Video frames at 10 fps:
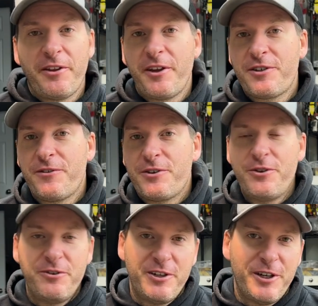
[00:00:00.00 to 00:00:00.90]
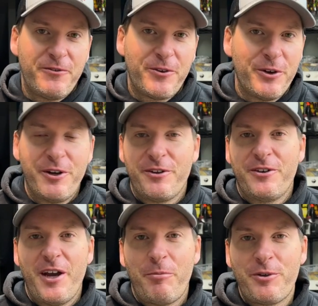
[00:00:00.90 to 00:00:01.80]
Thanks for tuning in for
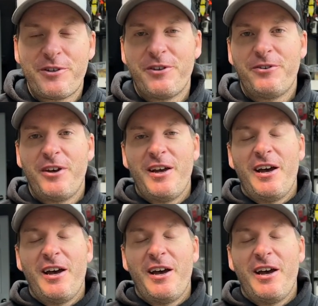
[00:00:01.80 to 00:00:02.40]
another episode.